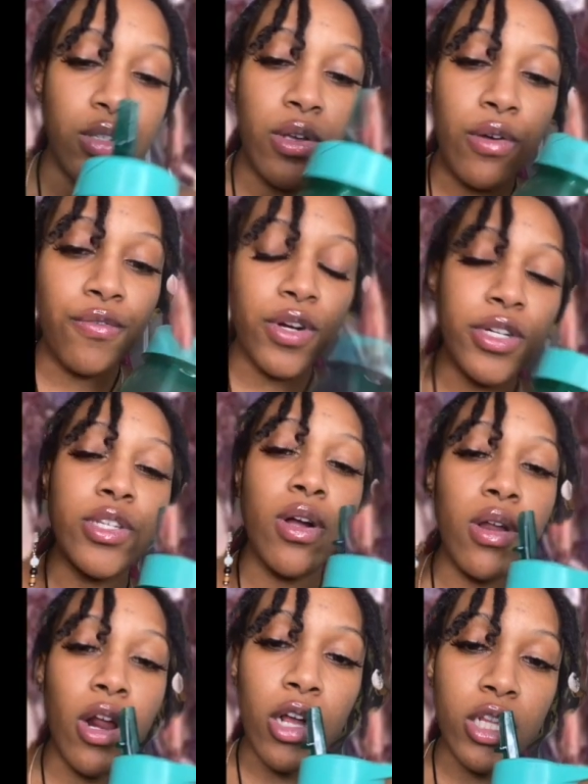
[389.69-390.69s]
So first
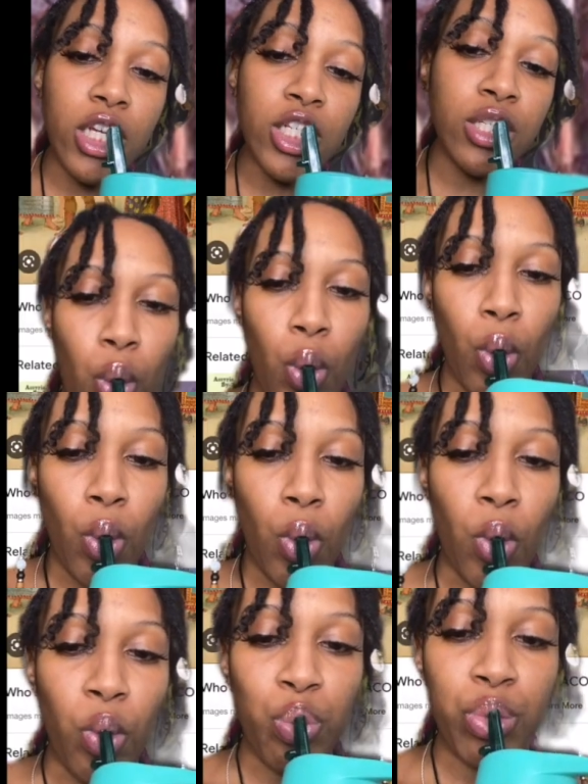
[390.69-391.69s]
on our list,
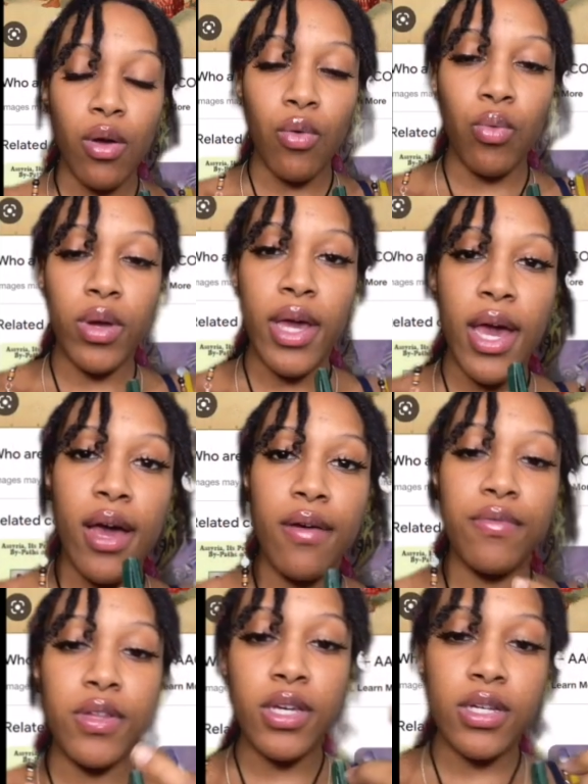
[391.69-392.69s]
we
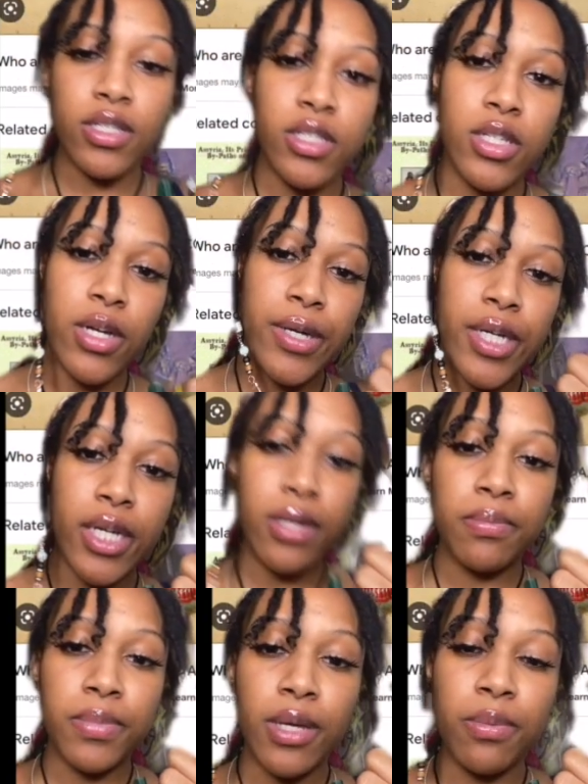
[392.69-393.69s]
have the
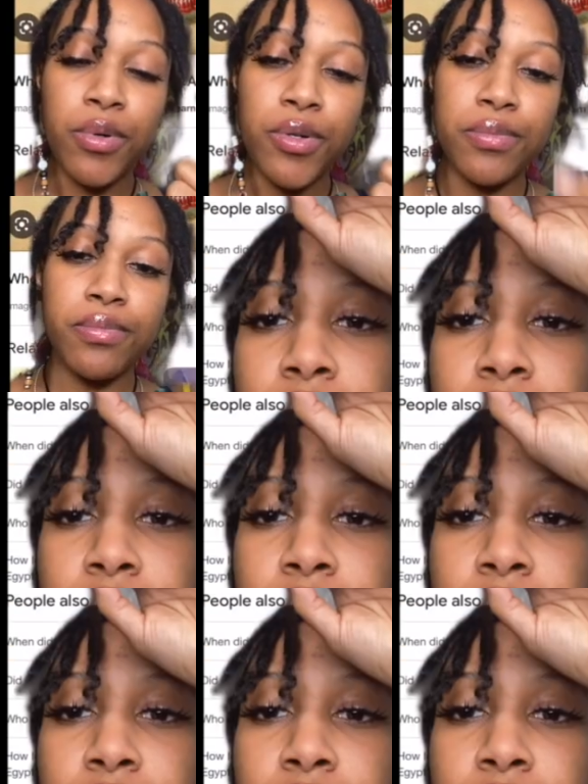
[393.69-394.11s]
Assyrian people.